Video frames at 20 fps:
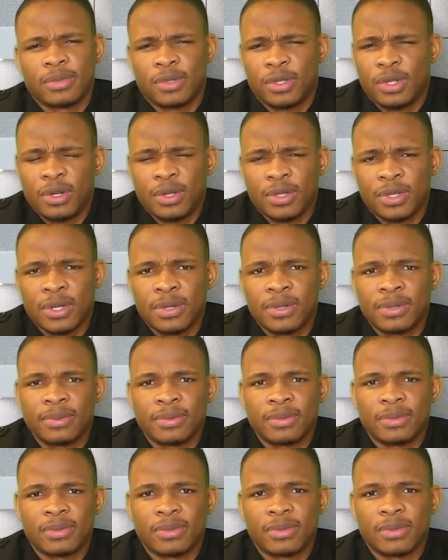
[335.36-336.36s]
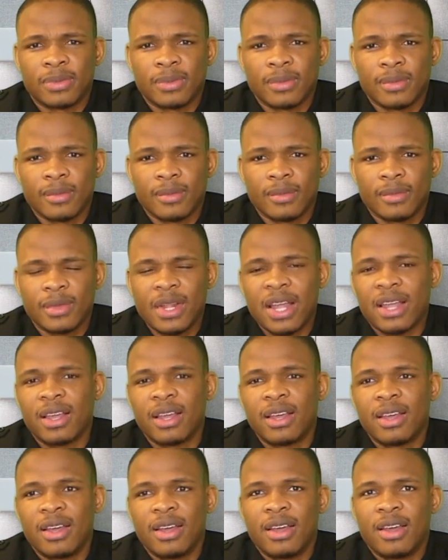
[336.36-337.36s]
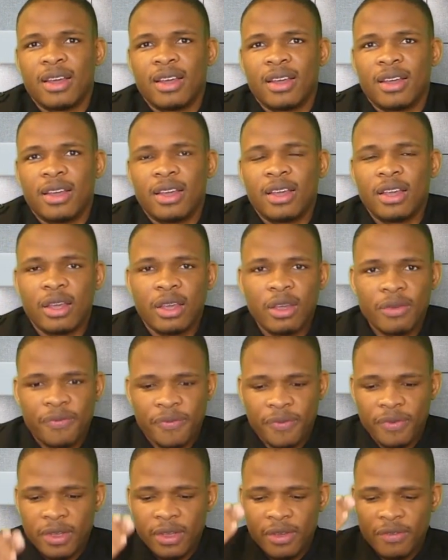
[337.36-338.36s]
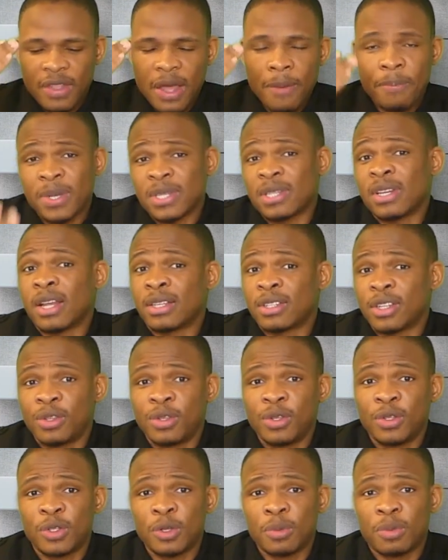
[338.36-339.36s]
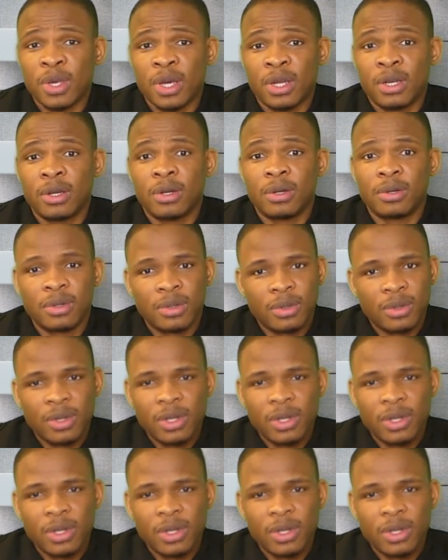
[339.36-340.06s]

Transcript: You know what I'm saying? Like, if, if that person has a YouTube channel,